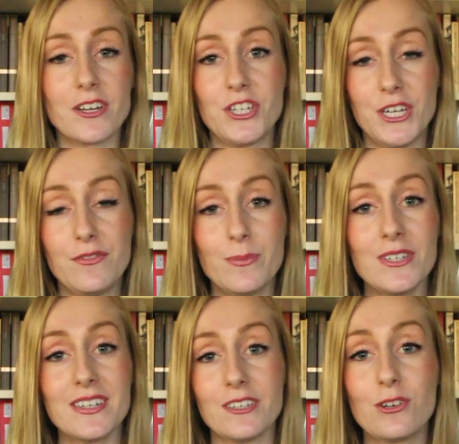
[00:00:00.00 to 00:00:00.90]

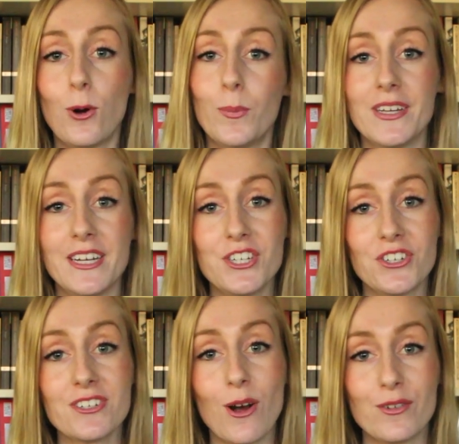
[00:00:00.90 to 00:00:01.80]
achievement and
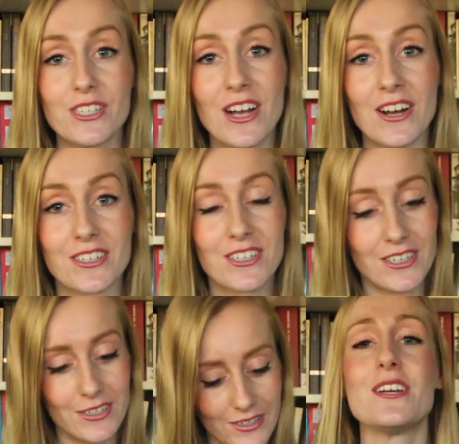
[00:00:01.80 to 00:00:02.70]
culmination of a task.
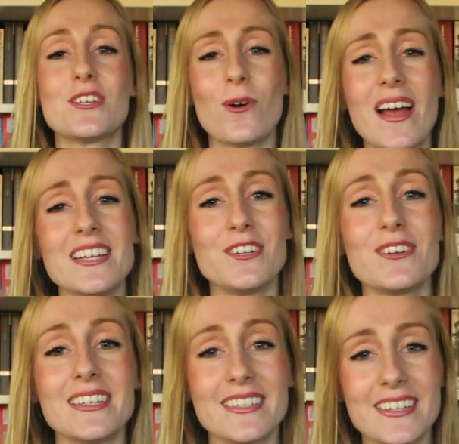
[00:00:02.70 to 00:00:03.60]
So as you
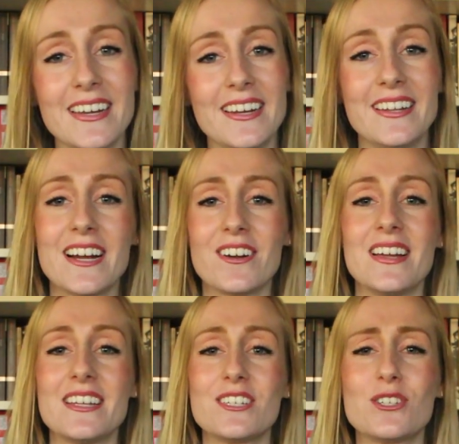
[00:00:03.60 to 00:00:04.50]
can see, there
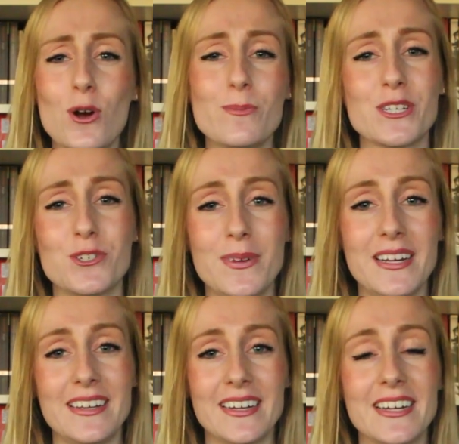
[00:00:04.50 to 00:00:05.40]
is so much
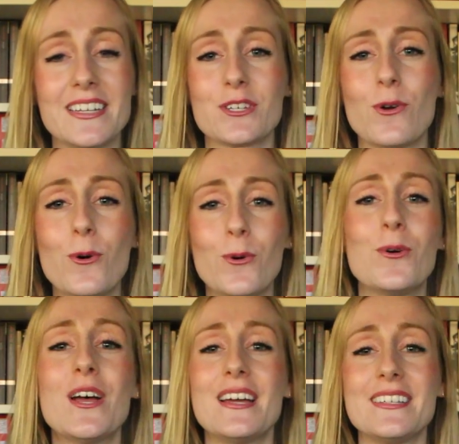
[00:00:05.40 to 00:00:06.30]
meaning in this
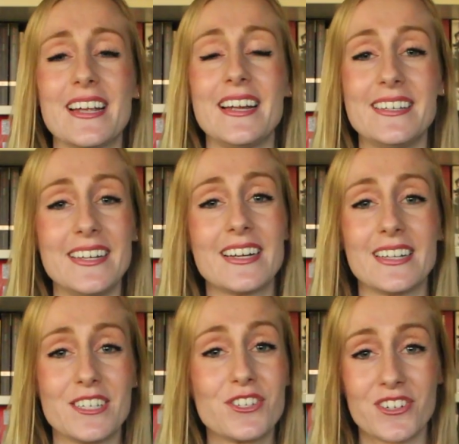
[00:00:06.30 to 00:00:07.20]
whole St.
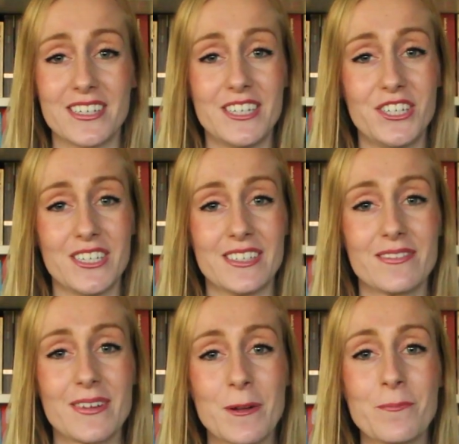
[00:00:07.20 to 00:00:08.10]
Nicholas
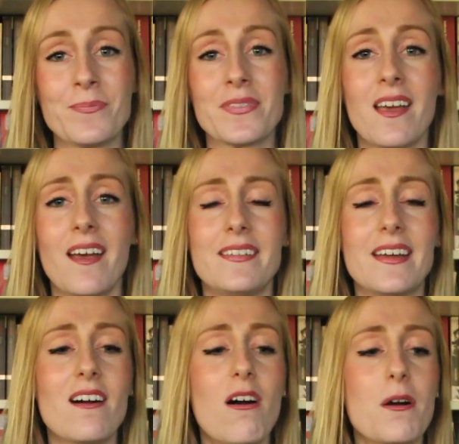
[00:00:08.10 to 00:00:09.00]
tradition.
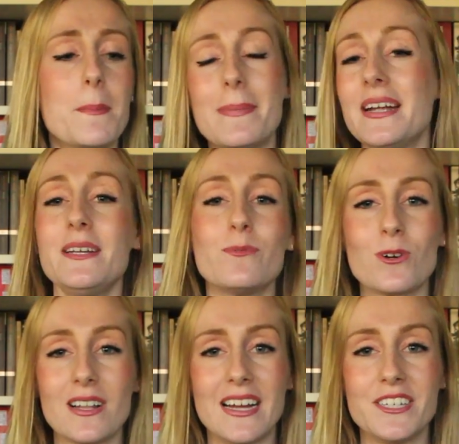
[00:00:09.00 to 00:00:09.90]
There are many
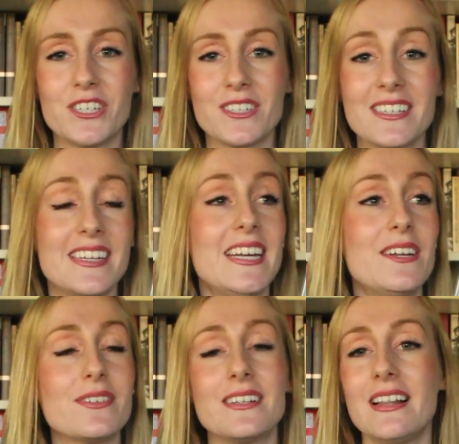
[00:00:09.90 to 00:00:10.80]
more legends,
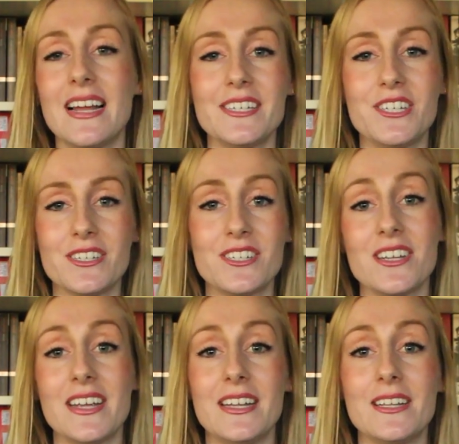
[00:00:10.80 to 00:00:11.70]
even legends
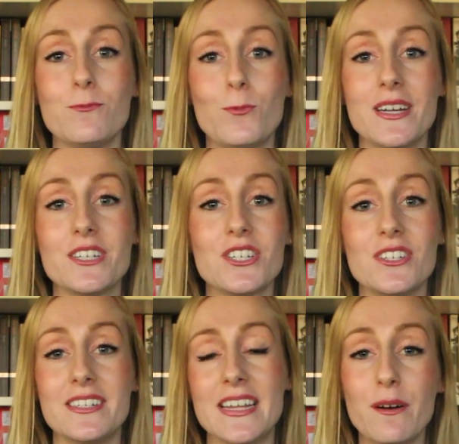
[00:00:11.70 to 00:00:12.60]
in which
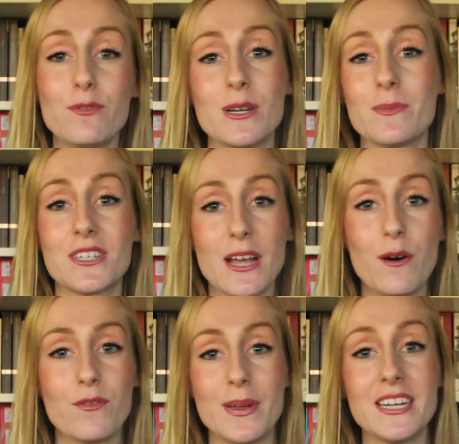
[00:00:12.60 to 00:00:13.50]
the devil
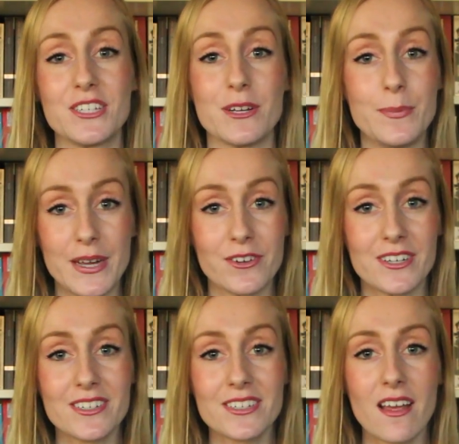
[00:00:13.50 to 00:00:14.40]
himself makes an
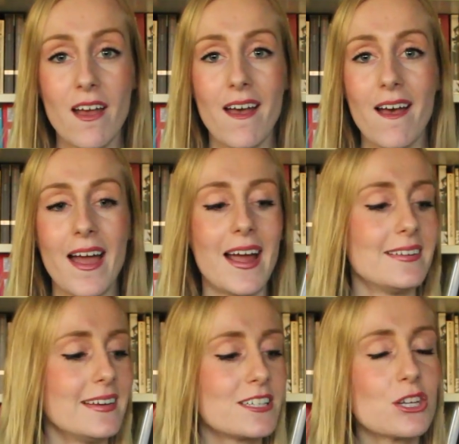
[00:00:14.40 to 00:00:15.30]
appearance,
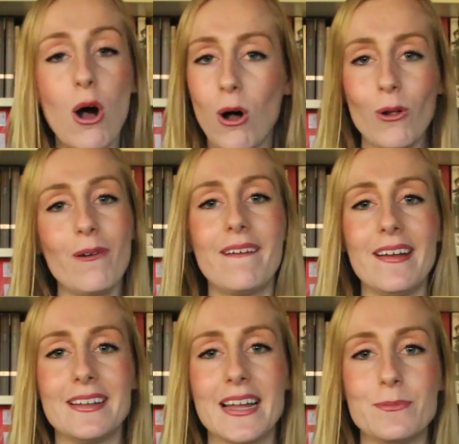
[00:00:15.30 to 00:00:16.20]
and it's all
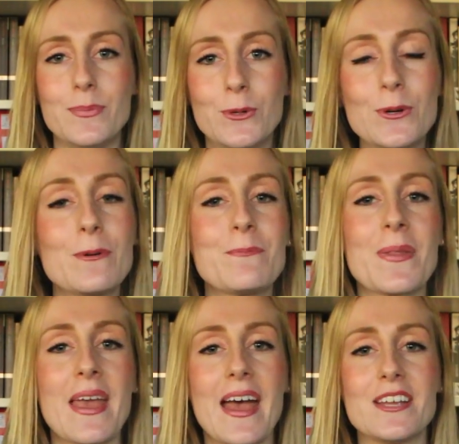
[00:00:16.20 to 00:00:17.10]
in that book.
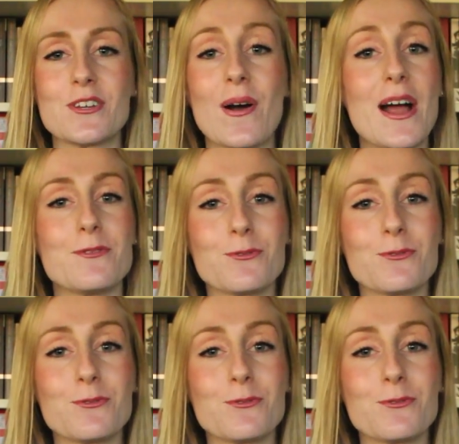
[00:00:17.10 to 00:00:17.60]
So I